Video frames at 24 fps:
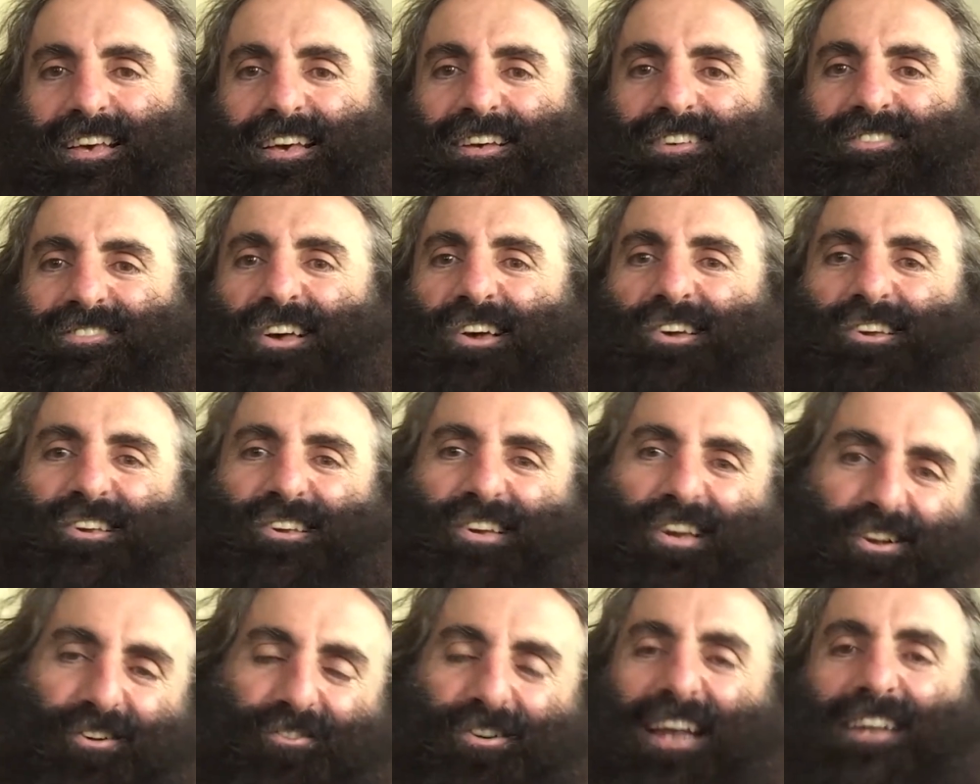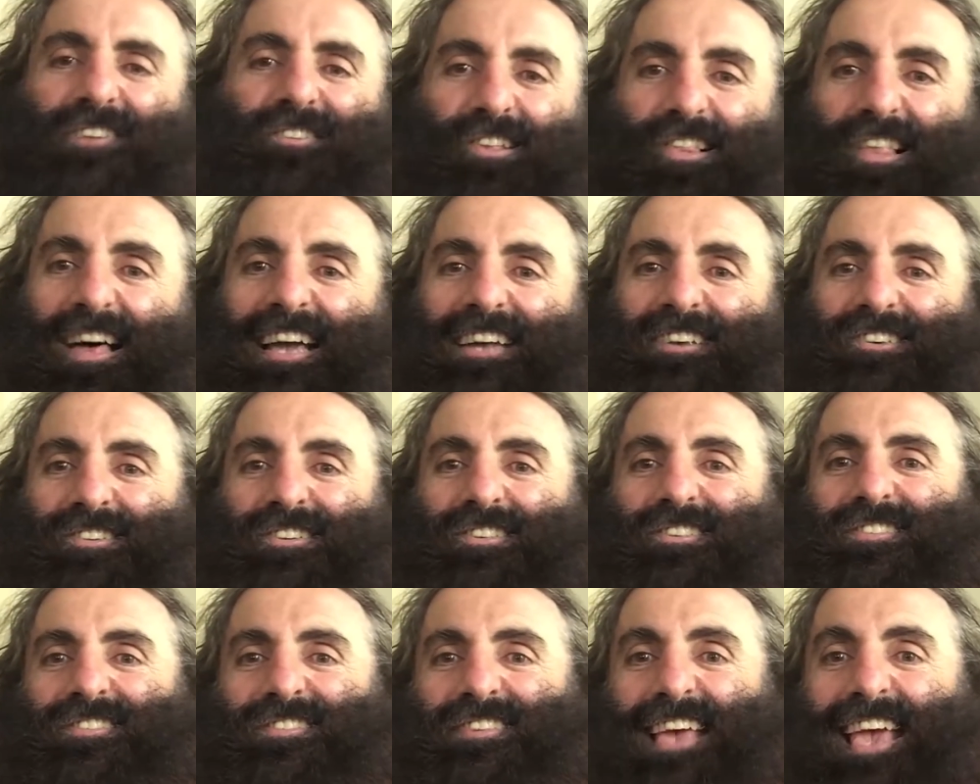So
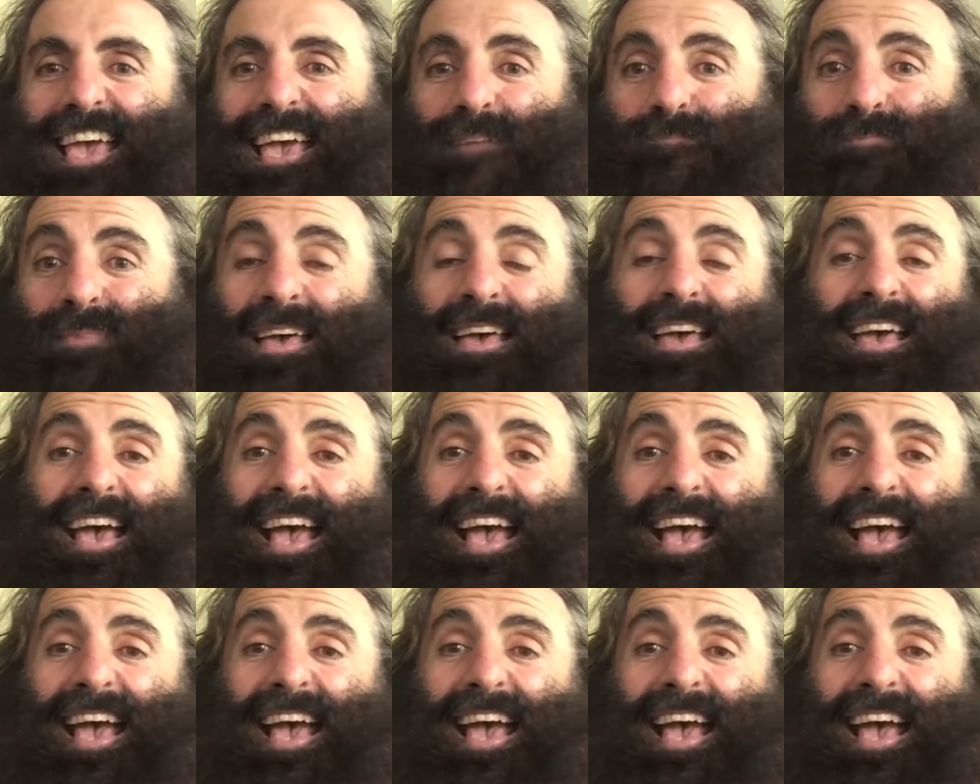congratulations, Sam,